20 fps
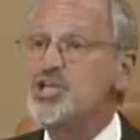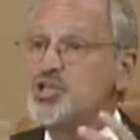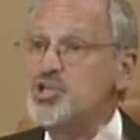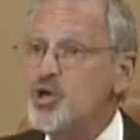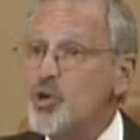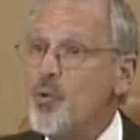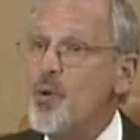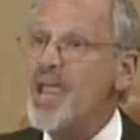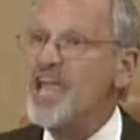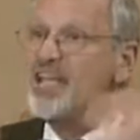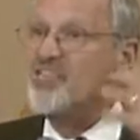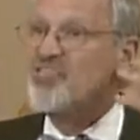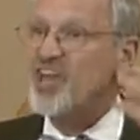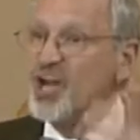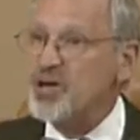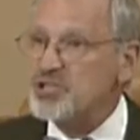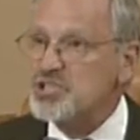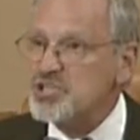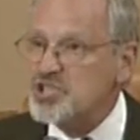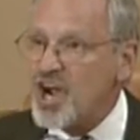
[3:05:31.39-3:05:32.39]
doing
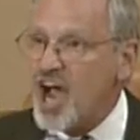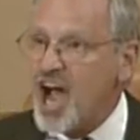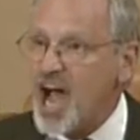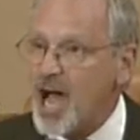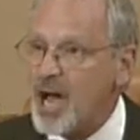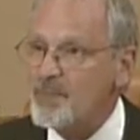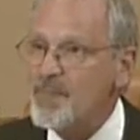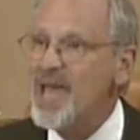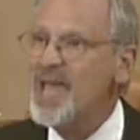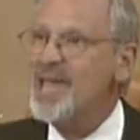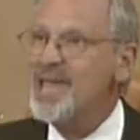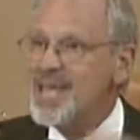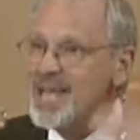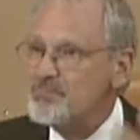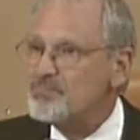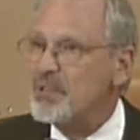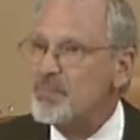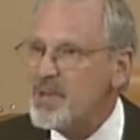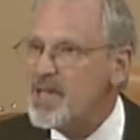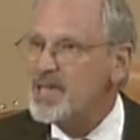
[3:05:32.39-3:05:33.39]
their job,
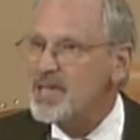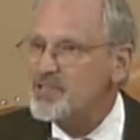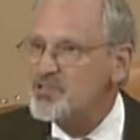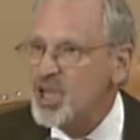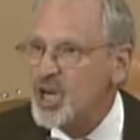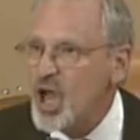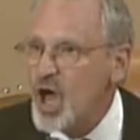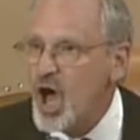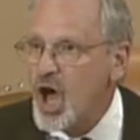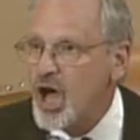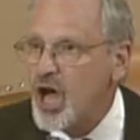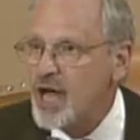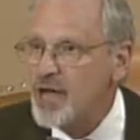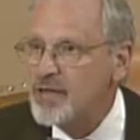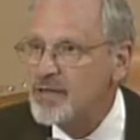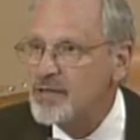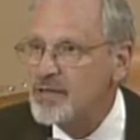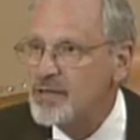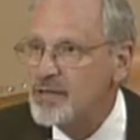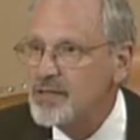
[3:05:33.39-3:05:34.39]
implementing the law,